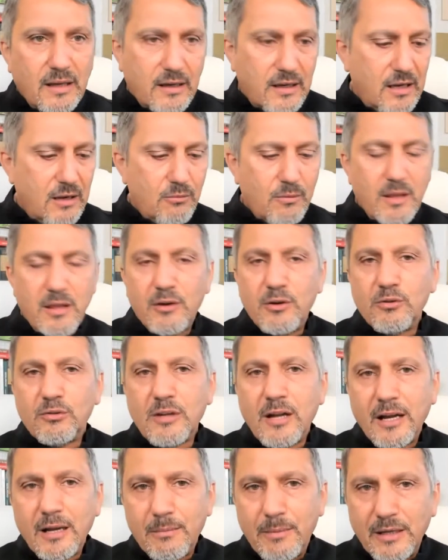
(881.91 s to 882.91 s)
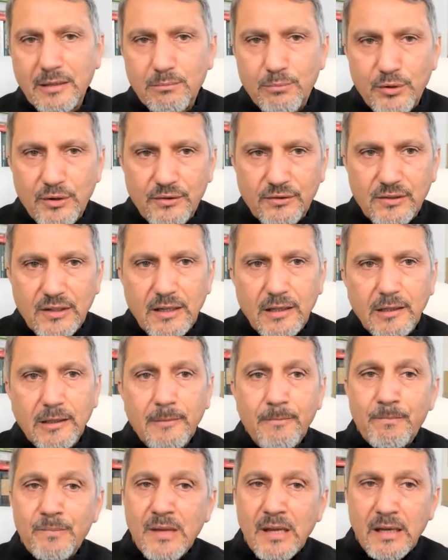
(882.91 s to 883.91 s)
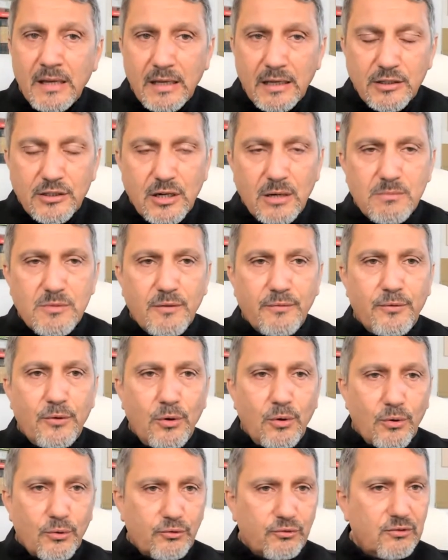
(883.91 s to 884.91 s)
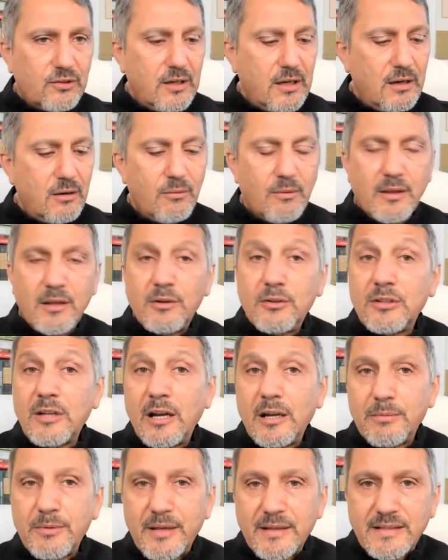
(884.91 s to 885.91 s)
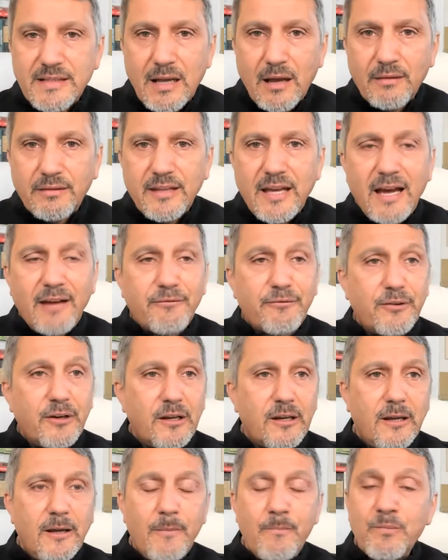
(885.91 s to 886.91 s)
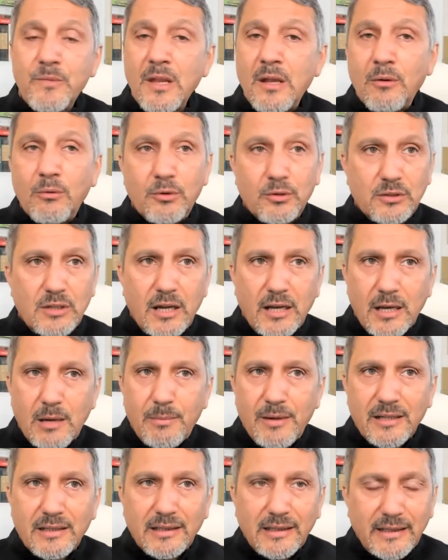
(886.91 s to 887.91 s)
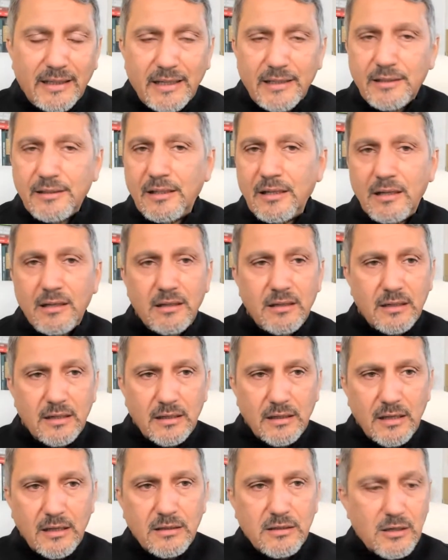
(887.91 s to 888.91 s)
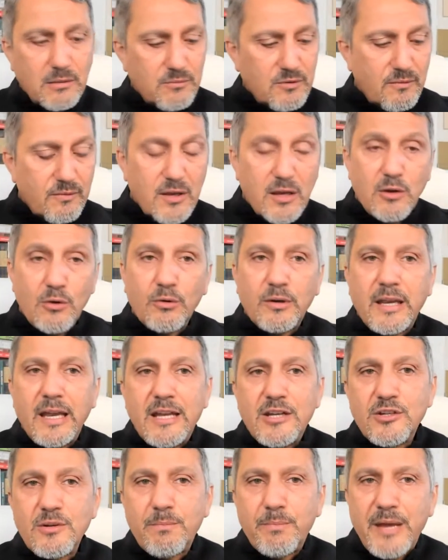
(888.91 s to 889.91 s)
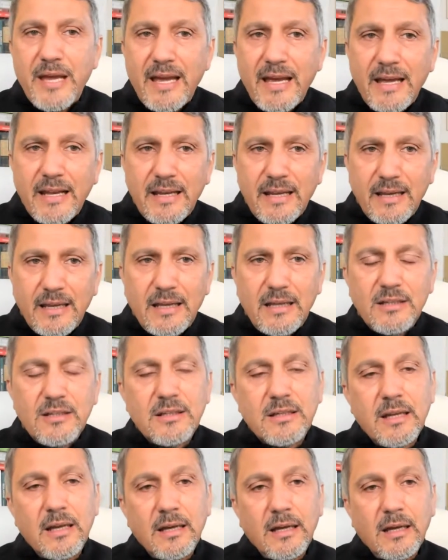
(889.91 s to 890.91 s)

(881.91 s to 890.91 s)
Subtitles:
Again, whether you talk about Brazil in terms of hosting, whether you talk about South Africa, we're talking about London in terms of the UK, Japan, and